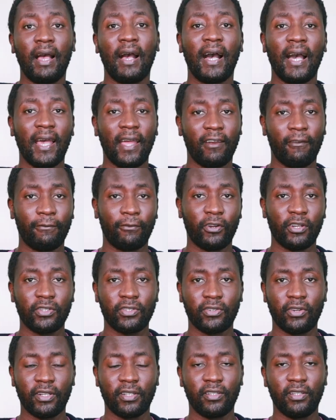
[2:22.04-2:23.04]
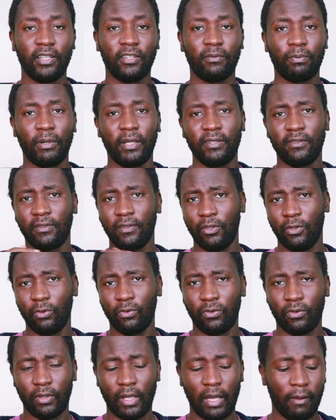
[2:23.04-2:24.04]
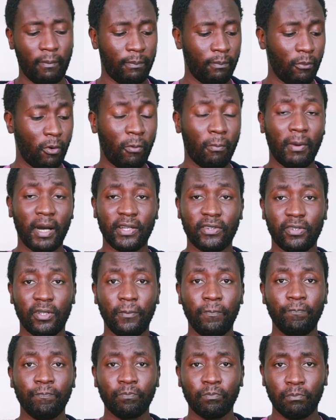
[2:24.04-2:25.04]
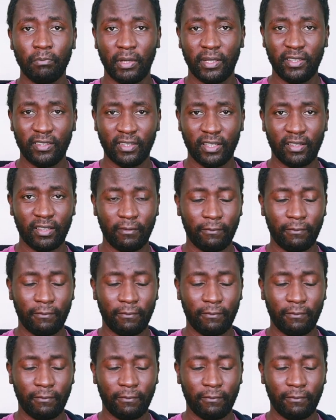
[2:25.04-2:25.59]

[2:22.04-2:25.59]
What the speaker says: higher refresh rate displays use up more battery, but this has a